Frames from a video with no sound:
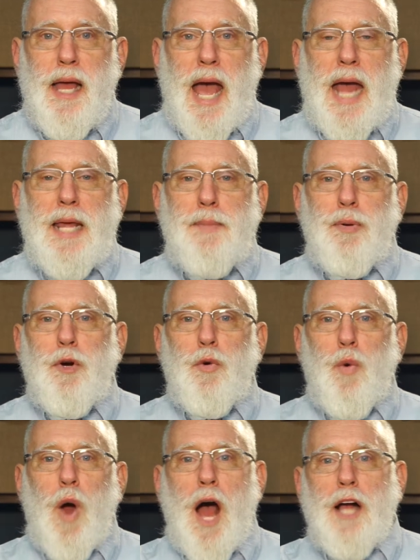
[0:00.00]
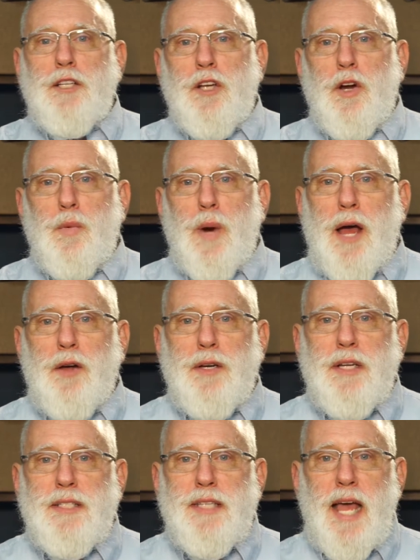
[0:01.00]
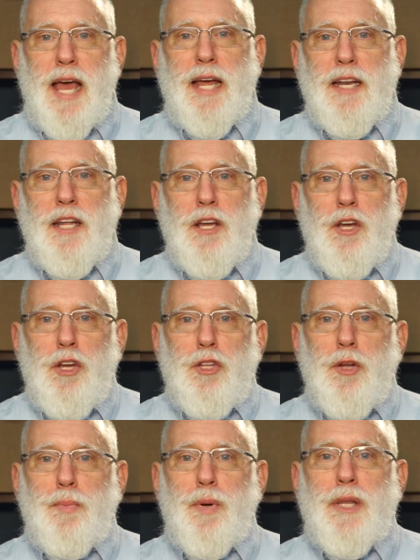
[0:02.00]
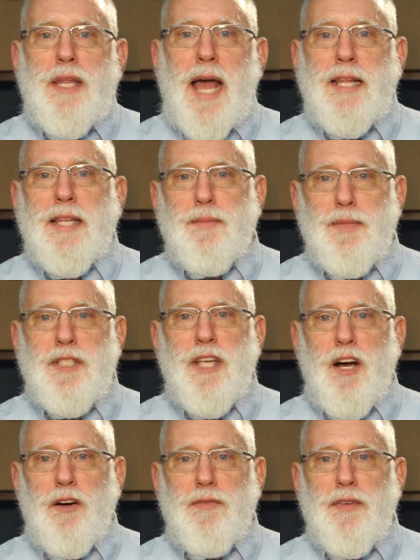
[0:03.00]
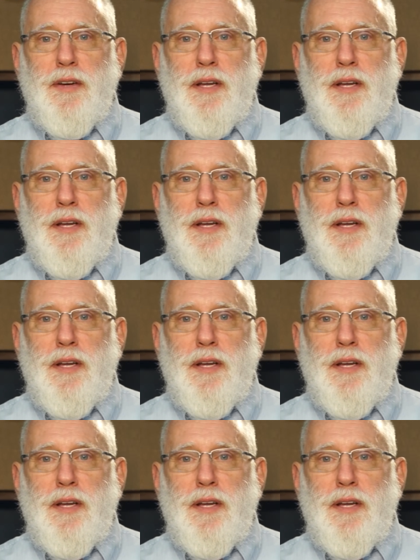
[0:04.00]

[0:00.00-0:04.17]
And he put rocks around his head to protect himself.